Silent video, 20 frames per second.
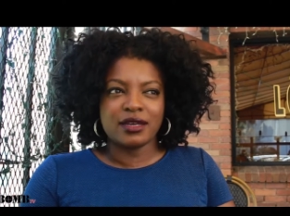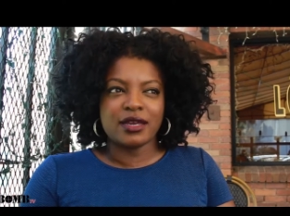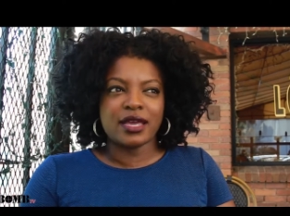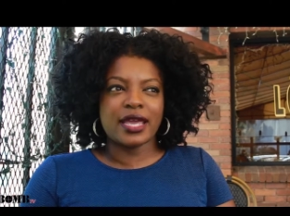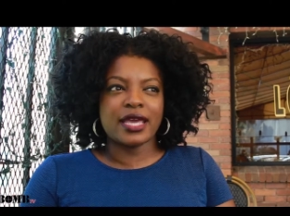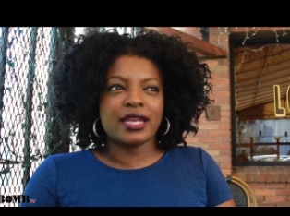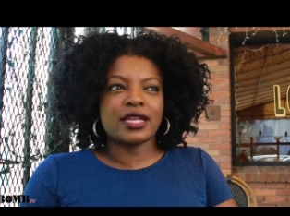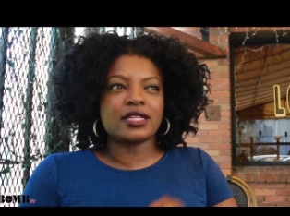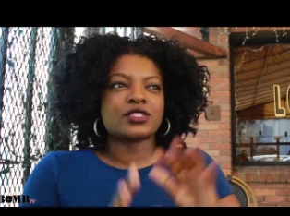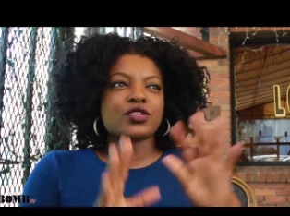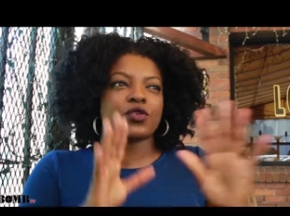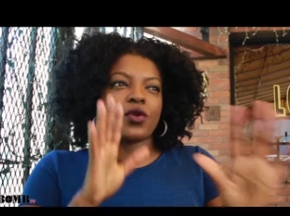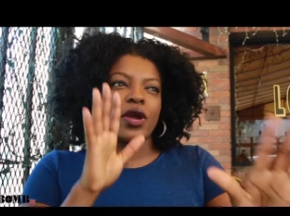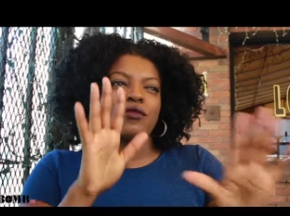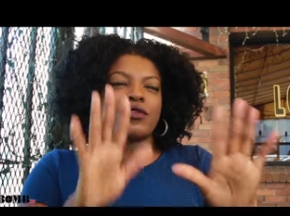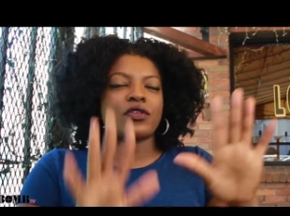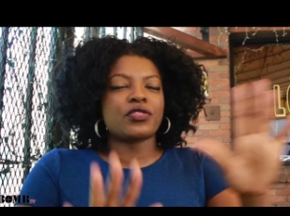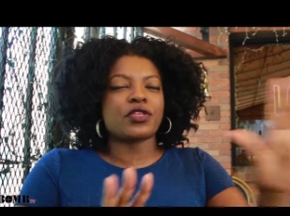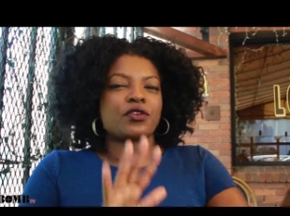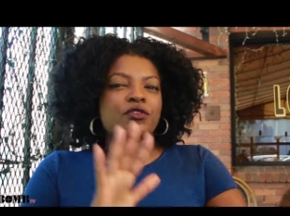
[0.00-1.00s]
and until
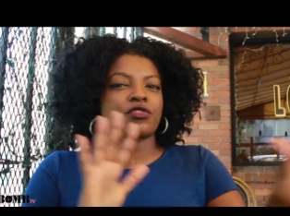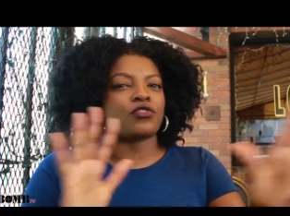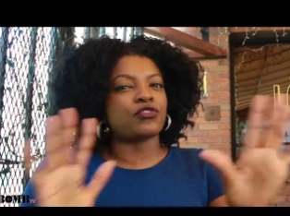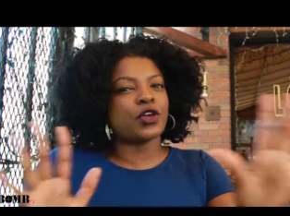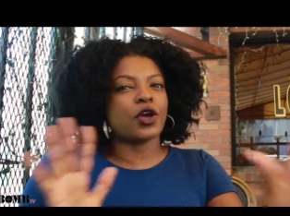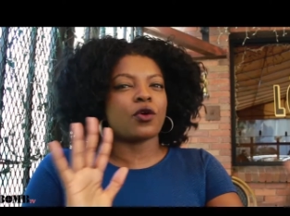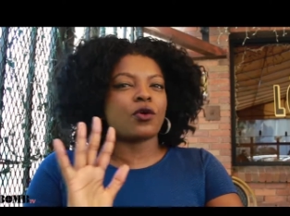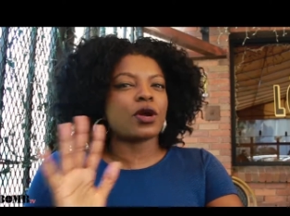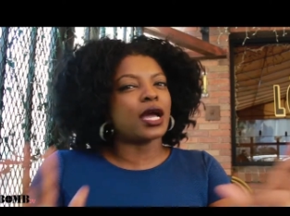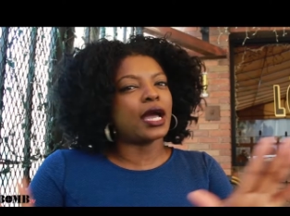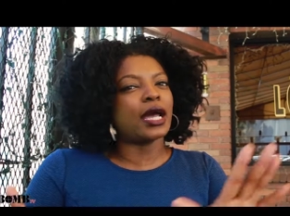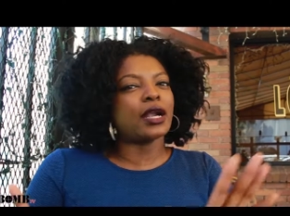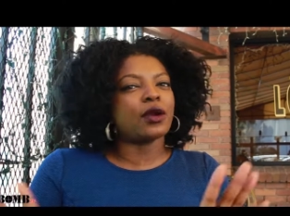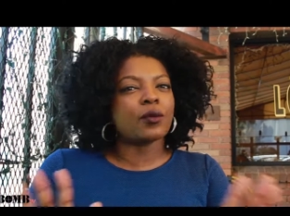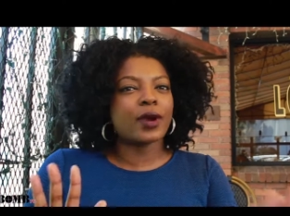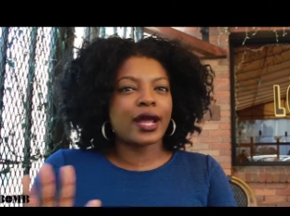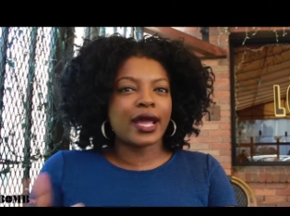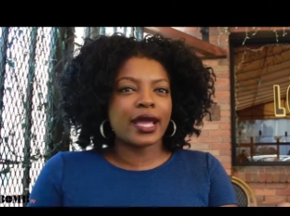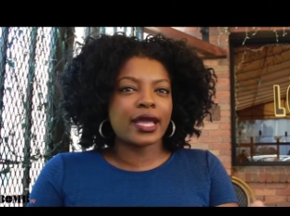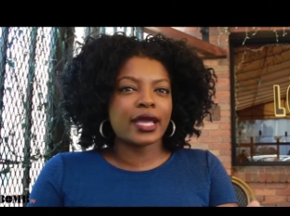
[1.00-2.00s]
everything felt kind of
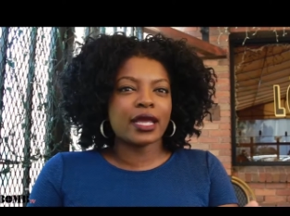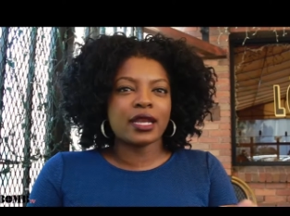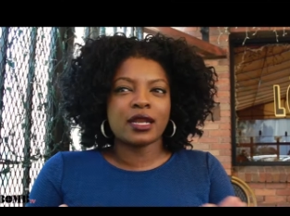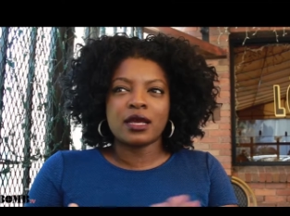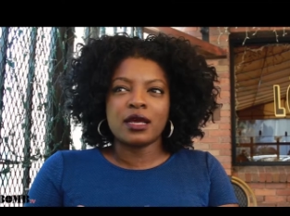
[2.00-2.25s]
right.